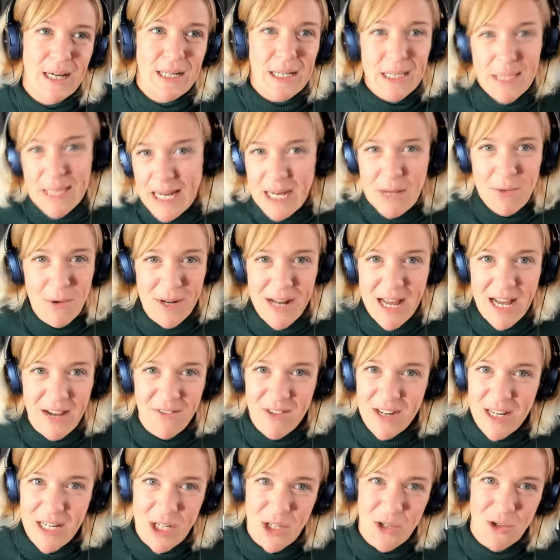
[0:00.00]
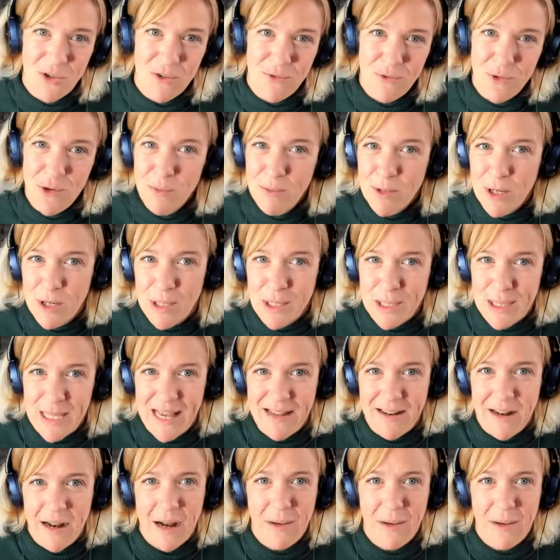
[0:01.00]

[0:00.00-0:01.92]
Does anyone have any short form content?"